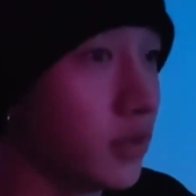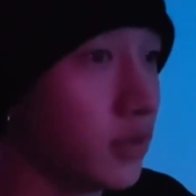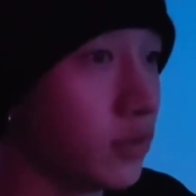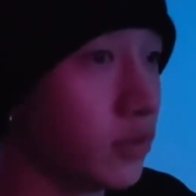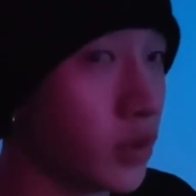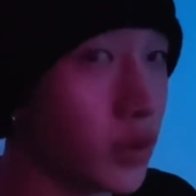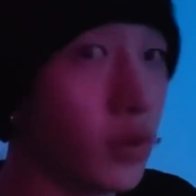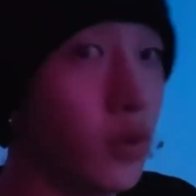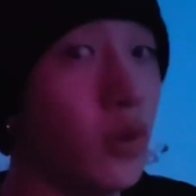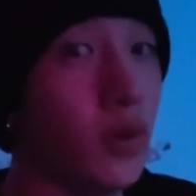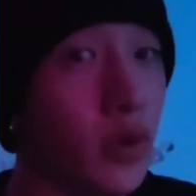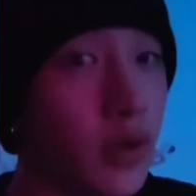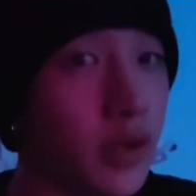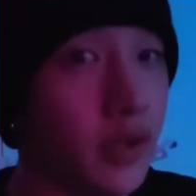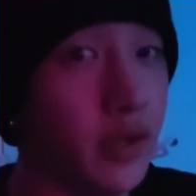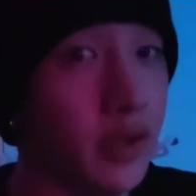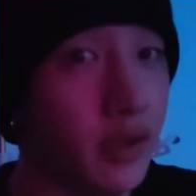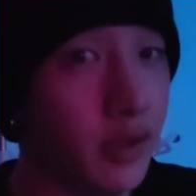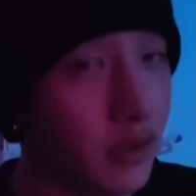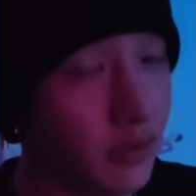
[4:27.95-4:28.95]
record
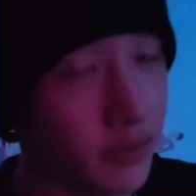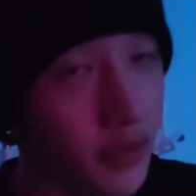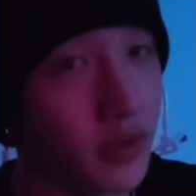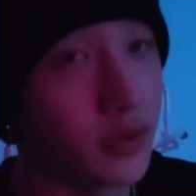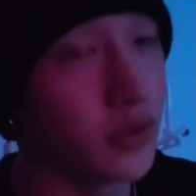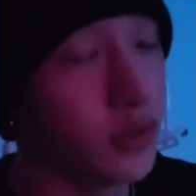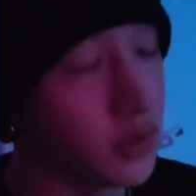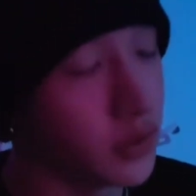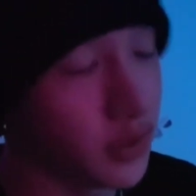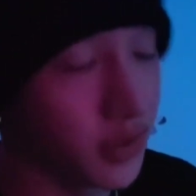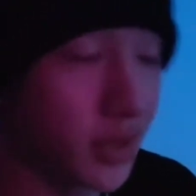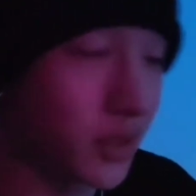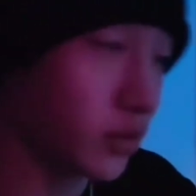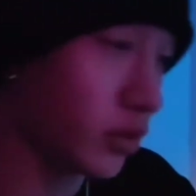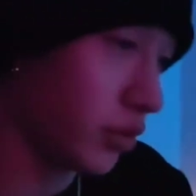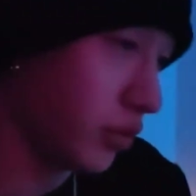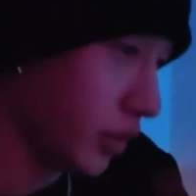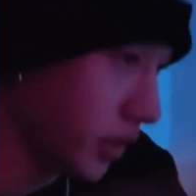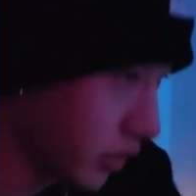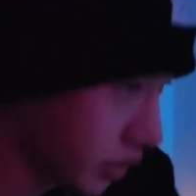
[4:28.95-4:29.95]
the vocals, so that's why
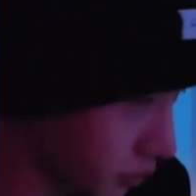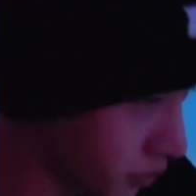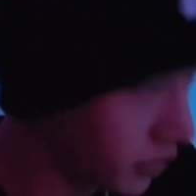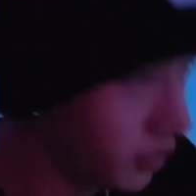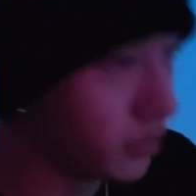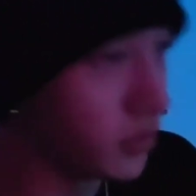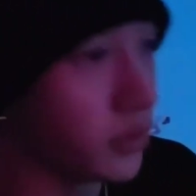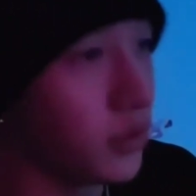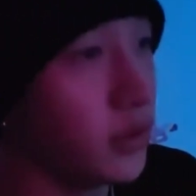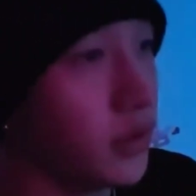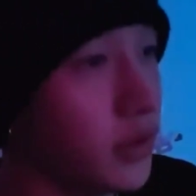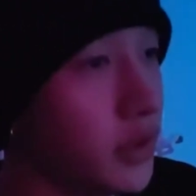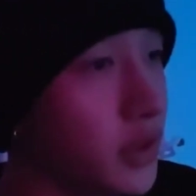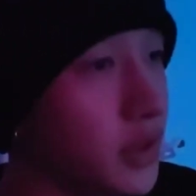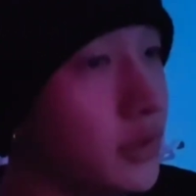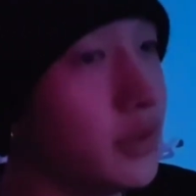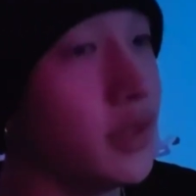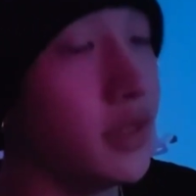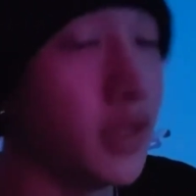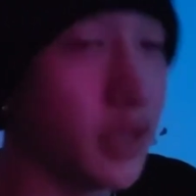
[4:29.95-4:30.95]
we had to pre-record it
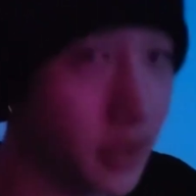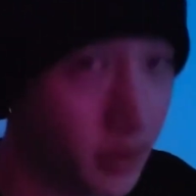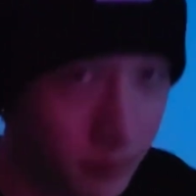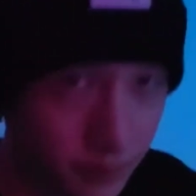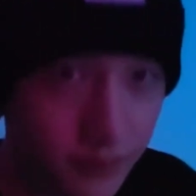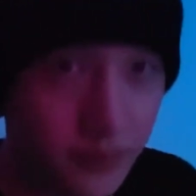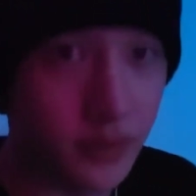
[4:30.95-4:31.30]
and then